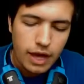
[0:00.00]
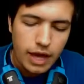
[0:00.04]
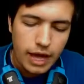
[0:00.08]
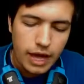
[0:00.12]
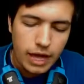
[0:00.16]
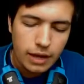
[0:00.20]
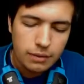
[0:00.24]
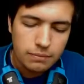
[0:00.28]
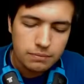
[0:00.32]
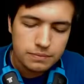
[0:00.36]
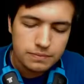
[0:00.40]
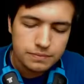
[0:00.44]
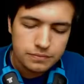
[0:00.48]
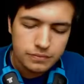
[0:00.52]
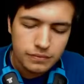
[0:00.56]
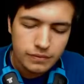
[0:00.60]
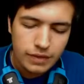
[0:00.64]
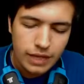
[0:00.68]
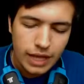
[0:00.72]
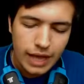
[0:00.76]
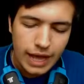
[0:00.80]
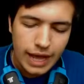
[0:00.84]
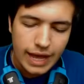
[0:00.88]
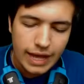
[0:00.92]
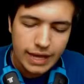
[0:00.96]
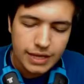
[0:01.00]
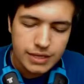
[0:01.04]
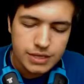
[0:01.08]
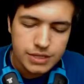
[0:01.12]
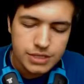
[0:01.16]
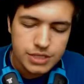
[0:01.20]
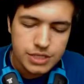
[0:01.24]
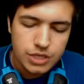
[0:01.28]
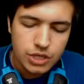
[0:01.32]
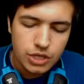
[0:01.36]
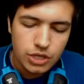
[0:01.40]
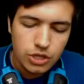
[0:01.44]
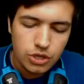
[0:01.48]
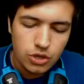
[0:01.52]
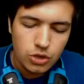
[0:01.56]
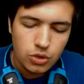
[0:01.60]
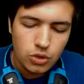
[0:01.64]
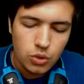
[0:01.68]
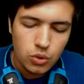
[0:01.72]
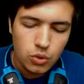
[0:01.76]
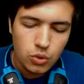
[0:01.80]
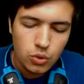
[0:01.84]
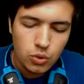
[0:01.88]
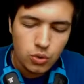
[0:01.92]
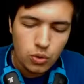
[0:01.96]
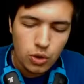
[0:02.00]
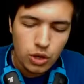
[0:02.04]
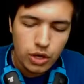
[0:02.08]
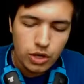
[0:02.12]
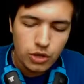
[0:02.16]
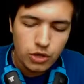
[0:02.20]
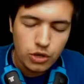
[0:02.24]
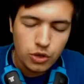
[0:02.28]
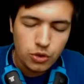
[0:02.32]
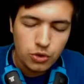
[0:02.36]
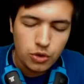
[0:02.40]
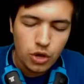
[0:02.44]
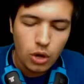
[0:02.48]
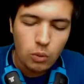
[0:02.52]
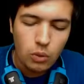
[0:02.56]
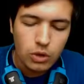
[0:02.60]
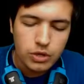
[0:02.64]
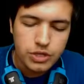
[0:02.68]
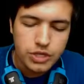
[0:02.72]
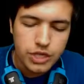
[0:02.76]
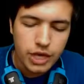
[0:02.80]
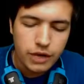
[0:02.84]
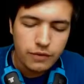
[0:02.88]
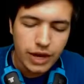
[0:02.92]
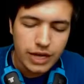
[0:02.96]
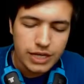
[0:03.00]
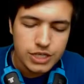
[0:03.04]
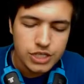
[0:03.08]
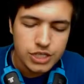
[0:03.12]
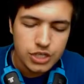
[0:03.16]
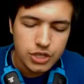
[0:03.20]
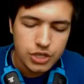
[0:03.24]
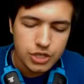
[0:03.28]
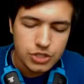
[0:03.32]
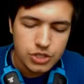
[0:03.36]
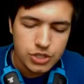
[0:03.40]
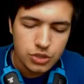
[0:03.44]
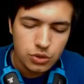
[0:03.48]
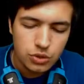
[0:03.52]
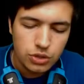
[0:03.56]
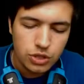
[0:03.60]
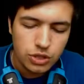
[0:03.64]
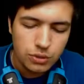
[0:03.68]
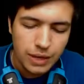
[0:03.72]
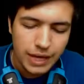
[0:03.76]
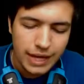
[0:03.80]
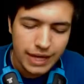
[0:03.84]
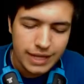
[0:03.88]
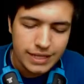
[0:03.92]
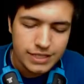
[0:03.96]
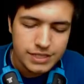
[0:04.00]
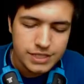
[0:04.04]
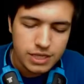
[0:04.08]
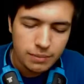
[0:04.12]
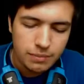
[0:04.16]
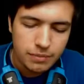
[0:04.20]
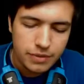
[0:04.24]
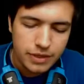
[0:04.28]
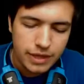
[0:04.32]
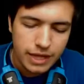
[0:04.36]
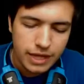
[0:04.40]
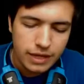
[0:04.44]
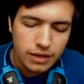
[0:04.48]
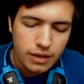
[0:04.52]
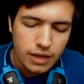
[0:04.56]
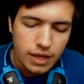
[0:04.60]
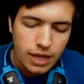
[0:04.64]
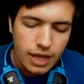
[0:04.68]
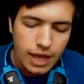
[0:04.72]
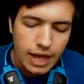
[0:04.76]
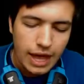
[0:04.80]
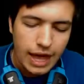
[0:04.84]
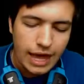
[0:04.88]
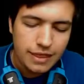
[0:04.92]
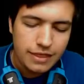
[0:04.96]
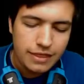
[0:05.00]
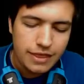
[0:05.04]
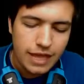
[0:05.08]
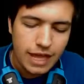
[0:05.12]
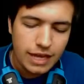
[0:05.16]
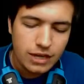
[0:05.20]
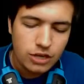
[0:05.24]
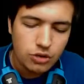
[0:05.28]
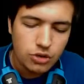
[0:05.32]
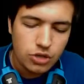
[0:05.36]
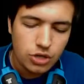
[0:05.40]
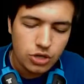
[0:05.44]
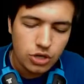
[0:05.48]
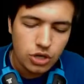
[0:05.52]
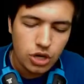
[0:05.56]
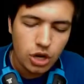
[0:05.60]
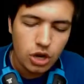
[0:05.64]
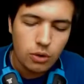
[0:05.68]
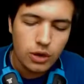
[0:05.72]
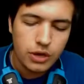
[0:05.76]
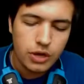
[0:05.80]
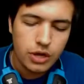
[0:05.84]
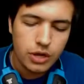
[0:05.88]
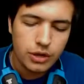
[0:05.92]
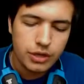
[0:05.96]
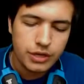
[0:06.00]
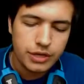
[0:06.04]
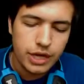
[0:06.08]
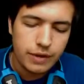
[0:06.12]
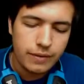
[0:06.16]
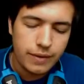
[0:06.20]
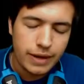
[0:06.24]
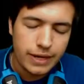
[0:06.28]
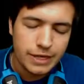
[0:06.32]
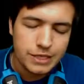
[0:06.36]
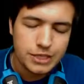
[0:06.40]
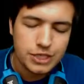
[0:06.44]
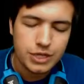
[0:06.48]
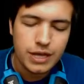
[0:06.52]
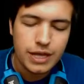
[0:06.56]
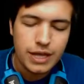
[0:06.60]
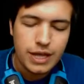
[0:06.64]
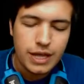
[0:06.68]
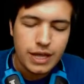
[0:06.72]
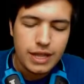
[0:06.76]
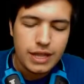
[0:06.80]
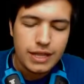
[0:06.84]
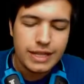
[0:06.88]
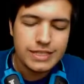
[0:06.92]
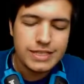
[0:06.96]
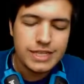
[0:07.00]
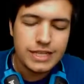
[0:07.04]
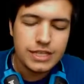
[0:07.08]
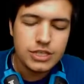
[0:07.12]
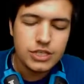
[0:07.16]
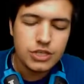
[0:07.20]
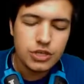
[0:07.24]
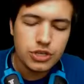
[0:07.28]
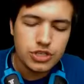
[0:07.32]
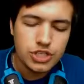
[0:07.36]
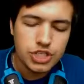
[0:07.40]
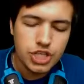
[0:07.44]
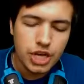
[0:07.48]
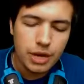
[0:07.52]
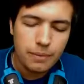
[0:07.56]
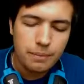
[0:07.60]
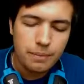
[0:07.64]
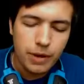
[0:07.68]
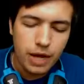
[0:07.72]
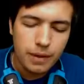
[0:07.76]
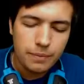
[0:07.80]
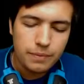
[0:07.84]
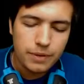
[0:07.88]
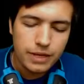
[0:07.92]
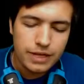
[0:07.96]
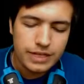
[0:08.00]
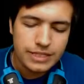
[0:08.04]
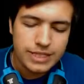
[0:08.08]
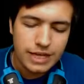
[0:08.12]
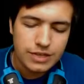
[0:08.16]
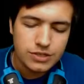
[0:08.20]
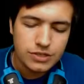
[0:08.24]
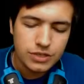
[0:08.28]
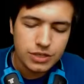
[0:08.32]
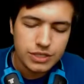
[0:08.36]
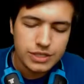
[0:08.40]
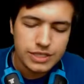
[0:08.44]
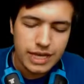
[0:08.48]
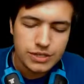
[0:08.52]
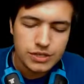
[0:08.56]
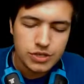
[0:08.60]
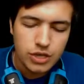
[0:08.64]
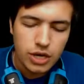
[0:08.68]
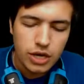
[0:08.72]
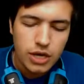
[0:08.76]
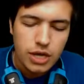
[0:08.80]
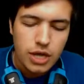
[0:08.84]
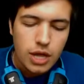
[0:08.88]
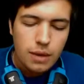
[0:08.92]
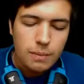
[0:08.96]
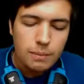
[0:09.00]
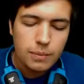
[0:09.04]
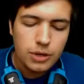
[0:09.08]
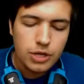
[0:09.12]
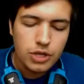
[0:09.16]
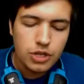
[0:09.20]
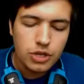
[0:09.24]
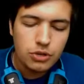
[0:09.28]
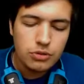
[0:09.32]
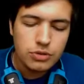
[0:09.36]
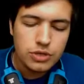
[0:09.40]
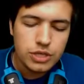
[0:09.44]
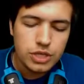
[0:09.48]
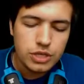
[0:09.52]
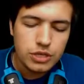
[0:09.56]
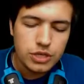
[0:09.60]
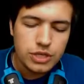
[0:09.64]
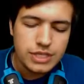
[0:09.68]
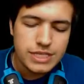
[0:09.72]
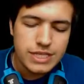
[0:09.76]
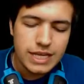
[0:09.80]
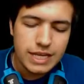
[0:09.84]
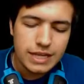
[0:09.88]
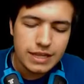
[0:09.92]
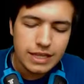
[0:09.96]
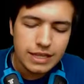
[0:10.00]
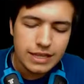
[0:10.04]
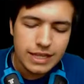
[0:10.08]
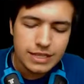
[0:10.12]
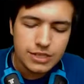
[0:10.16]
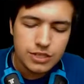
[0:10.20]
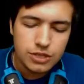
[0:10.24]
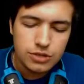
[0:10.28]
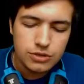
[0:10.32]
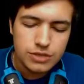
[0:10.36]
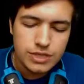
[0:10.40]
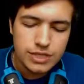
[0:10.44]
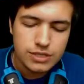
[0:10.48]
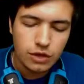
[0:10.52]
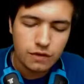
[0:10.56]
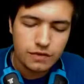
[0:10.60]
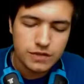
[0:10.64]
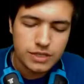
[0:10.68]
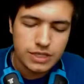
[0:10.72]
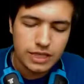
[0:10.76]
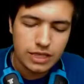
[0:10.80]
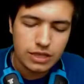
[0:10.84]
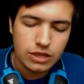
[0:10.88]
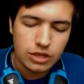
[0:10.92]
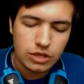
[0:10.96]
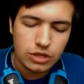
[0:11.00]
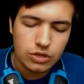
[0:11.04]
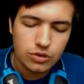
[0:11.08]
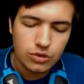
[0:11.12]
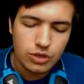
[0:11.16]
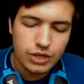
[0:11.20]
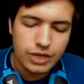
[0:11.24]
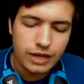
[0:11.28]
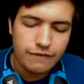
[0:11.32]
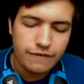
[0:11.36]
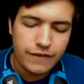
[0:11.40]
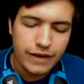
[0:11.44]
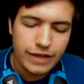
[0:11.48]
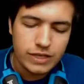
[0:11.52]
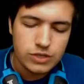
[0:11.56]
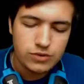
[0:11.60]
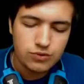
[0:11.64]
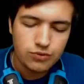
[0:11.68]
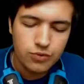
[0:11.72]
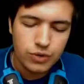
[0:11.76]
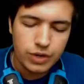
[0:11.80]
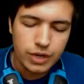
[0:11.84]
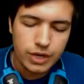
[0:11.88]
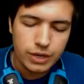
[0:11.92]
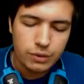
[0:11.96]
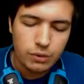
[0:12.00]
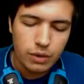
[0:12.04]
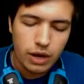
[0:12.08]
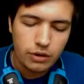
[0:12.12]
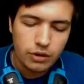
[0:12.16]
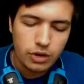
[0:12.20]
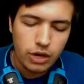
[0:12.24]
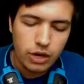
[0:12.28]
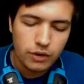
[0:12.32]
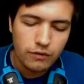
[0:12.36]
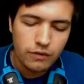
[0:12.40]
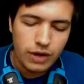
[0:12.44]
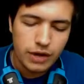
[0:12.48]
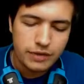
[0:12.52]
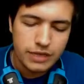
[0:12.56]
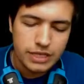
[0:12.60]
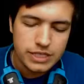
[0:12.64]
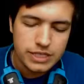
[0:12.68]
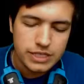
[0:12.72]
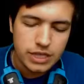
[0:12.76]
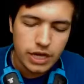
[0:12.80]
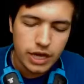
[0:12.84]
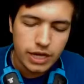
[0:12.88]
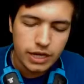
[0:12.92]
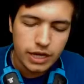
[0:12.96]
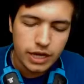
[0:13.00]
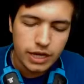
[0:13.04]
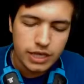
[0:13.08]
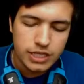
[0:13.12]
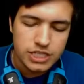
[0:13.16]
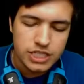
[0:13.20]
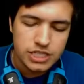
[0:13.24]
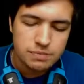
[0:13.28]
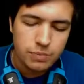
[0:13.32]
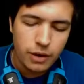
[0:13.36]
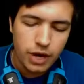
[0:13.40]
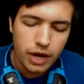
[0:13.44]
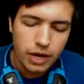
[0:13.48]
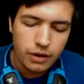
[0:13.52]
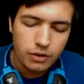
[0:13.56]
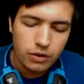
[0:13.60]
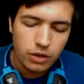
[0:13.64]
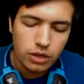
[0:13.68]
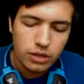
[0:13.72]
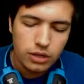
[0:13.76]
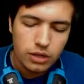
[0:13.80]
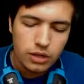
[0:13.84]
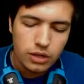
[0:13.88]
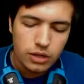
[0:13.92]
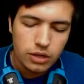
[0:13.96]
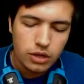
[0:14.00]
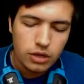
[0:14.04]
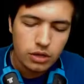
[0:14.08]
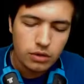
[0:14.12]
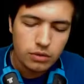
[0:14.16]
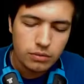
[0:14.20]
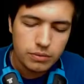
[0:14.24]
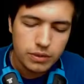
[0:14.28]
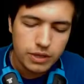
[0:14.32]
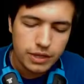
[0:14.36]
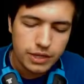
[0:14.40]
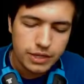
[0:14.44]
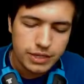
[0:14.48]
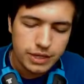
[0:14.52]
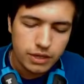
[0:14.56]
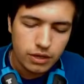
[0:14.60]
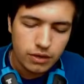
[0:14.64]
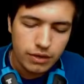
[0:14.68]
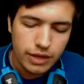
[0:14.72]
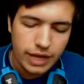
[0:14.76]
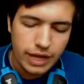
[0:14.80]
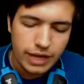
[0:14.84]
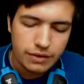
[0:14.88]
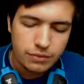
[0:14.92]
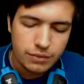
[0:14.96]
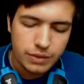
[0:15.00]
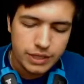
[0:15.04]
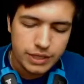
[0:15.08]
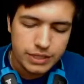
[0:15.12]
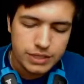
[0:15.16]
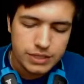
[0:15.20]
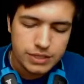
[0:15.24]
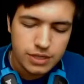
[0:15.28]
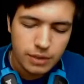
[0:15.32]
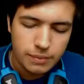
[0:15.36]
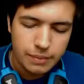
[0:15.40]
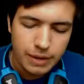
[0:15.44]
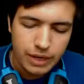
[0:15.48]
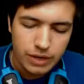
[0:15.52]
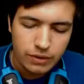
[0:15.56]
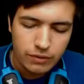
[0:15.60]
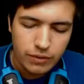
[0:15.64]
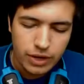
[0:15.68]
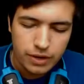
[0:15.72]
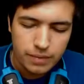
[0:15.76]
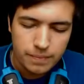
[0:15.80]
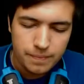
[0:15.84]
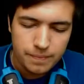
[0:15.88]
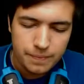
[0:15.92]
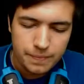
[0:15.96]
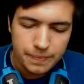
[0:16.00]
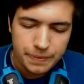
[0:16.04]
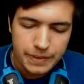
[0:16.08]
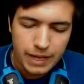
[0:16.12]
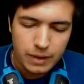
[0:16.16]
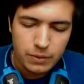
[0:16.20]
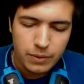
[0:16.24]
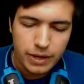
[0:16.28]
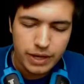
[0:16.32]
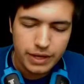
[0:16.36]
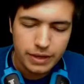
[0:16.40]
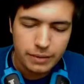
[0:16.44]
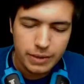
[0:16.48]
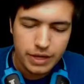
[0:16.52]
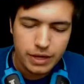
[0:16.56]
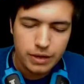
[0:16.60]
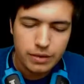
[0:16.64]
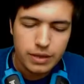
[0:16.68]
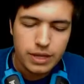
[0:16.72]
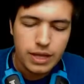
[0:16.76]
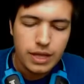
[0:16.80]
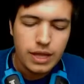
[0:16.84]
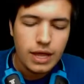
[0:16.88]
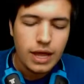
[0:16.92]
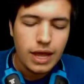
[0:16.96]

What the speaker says: And you go one direction until you hit something, and then you can go another direction. There's things you can jump up, etc., etc. But you can see that this uses, obviously, the 3D effects really well. Going around this kind of spiral. Oh, we need to kill that. We need to turn back around. That way, there we go.